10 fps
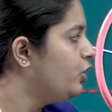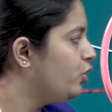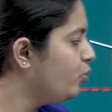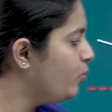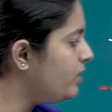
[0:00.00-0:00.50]

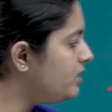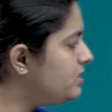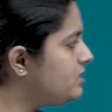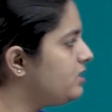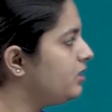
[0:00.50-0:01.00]

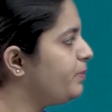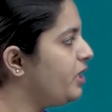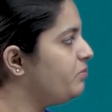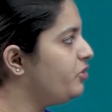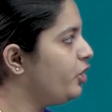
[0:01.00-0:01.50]
towards the
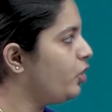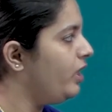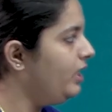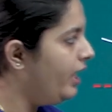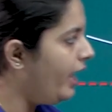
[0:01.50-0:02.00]
primary
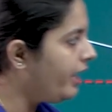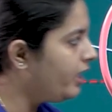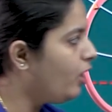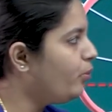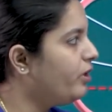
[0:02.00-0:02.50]
coil
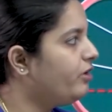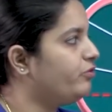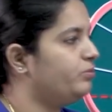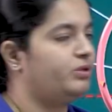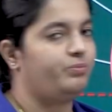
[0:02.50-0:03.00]
and away
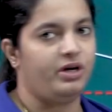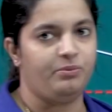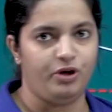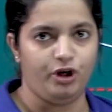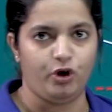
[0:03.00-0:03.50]
from the
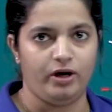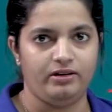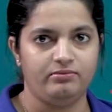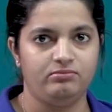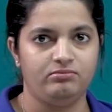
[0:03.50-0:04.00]
primary coil.